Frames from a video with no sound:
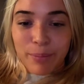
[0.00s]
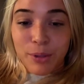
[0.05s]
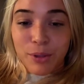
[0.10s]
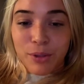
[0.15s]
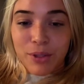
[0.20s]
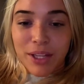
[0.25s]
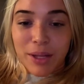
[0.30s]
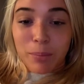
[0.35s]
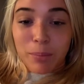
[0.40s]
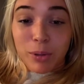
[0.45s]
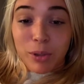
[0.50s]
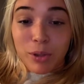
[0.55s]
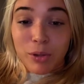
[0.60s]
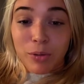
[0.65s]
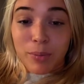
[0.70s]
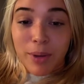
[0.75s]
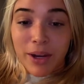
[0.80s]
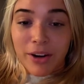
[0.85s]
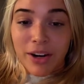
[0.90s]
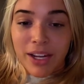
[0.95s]
Blue like a
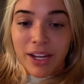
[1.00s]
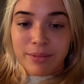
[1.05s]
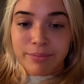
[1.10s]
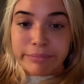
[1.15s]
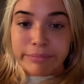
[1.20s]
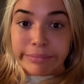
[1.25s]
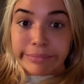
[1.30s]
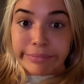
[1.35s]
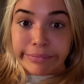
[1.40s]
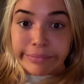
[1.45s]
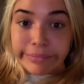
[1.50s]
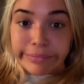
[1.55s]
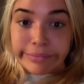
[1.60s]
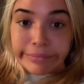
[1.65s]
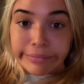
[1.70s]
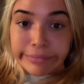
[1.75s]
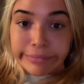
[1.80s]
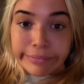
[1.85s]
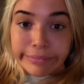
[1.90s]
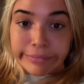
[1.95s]
blueberry?
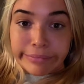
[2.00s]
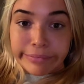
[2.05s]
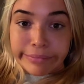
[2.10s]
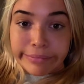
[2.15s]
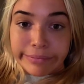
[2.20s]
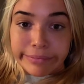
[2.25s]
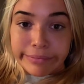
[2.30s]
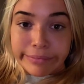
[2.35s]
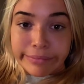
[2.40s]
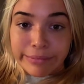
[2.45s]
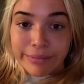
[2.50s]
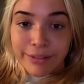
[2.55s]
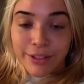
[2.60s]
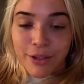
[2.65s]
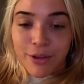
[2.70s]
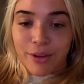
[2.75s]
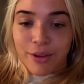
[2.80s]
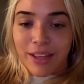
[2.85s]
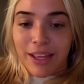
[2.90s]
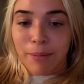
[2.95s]

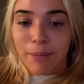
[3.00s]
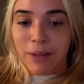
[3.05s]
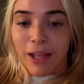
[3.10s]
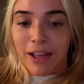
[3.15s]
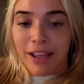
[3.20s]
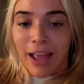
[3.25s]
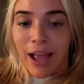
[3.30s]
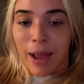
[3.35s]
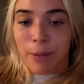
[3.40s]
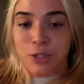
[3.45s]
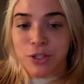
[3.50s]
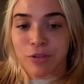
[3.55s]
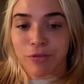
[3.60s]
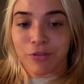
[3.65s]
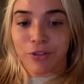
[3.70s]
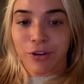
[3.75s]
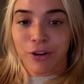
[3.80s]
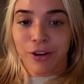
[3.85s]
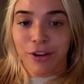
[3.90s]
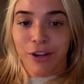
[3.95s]
You can keep that caption
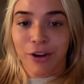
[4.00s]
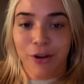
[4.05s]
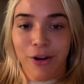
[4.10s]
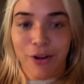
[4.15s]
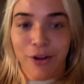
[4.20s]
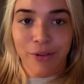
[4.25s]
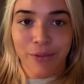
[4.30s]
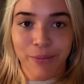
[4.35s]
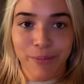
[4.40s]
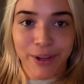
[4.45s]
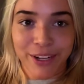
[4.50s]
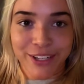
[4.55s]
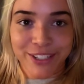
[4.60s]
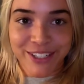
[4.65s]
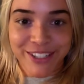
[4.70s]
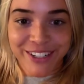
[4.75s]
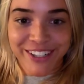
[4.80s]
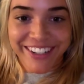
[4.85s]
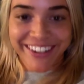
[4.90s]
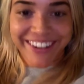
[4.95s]
for your own
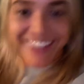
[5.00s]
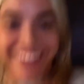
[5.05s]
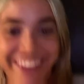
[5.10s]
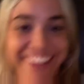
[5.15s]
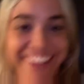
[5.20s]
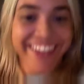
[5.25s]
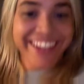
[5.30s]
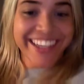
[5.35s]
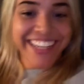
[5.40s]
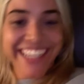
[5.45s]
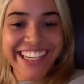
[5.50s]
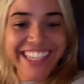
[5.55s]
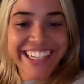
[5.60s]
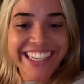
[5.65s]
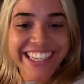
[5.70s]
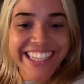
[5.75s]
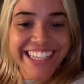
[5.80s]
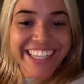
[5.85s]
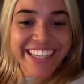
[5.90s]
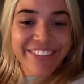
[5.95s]
picture.
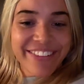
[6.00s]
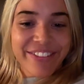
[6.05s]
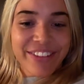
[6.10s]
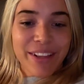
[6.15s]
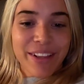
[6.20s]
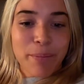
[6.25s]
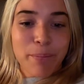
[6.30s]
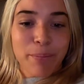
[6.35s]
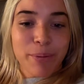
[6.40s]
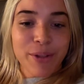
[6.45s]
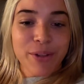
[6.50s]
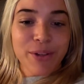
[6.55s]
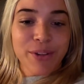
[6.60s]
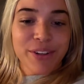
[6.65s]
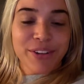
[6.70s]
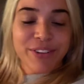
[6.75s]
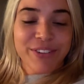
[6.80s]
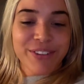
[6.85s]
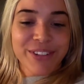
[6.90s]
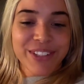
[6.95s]
Feeling
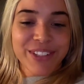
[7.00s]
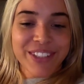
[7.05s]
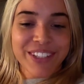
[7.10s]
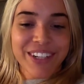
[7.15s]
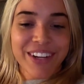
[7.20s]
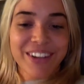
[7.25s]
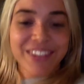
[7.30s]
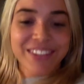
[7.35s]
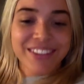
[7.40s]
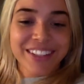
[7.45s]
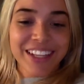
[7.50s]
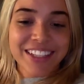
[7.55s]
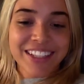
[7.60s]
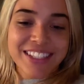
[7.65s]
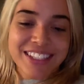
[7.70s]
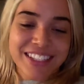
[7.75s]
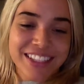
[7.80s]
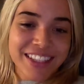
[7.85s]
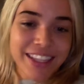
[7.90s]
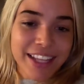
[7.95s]
beautiful. Oh,
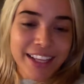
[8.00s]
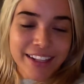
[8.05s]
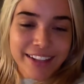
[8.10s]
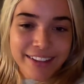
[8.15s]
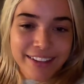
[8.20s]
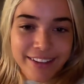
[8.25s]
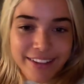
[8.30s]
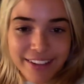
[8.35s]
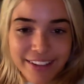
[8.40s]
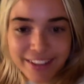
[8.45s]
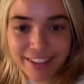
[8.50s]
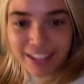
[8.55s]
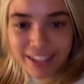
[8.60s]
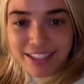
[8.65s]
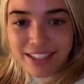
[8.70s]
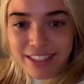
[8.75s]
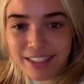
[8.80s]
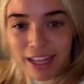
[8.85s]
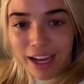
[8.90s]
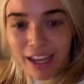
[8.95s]
that's like
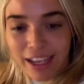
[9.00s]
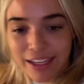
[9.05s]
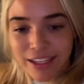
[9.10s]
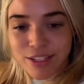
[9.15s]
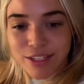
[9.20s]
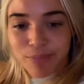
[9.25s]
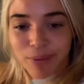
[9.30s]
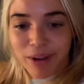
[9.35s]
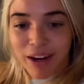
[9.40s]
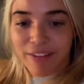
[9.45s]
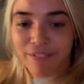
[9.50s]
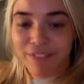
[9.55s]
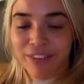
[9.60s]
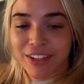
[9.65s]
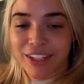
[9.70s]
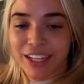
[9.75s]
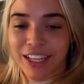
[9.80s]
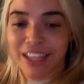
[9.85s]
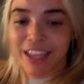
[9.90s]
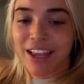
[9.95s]
that's nice, but I
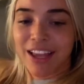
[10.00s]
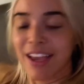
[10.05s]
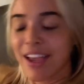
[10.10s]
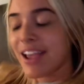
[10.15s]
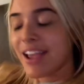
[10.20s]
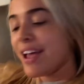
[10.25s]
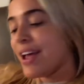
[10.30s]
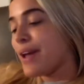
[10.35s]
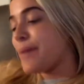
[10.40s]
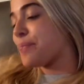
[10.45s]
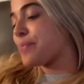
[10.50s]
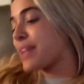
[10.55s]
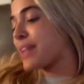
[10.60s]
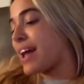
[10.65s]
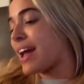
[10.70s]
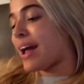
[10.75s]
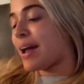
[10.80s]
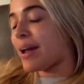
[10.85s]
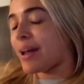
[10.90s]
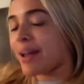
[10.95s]
feel like
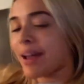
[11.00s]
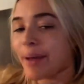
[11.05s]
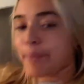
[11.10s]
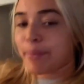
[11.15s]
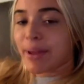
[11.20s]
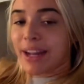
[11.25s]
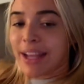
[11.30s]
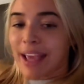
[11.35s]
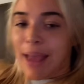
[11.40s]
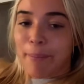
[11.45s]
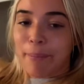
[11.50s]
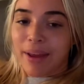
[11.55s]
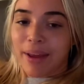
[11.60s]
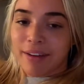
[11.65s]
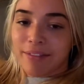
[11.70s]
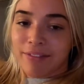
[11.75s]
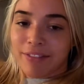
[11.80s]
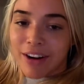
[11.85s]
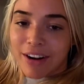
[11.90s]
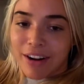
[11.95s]
I'm gonna get
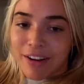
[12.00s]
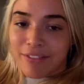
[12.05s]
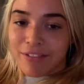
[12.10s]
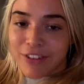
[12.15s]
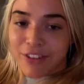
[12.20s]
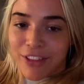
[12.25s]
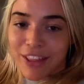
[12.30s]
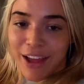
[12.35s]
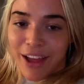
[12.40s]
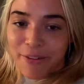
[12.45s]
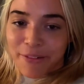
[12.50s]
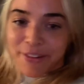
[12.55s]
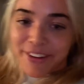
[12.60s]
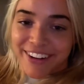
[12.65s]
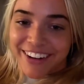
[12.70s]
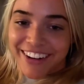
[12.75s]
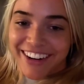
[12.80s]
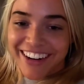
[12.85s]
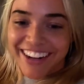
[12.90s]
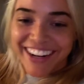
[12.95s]
made fun of for that
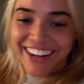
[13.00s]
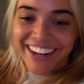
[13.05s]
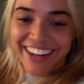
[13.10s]
one.